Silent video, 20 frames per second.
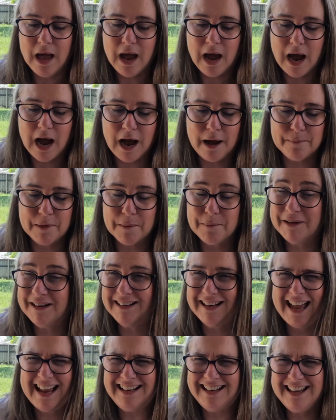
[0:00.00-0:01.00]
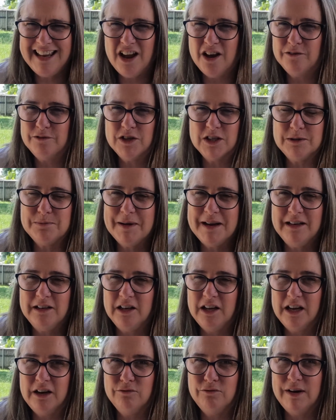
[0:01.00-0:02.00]
But lately I've just been
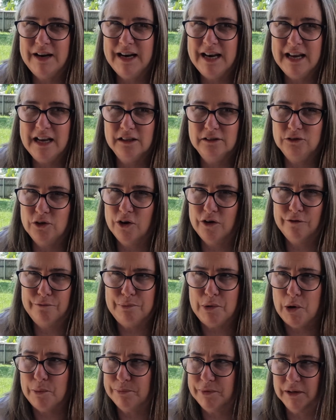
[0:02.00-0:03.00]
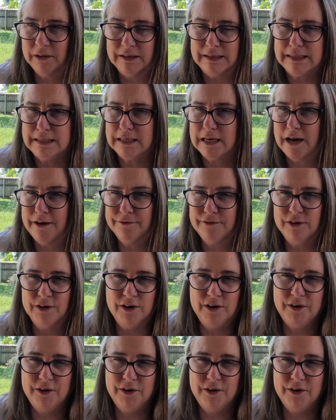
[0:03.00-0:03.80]
reading a lot of popular stuff,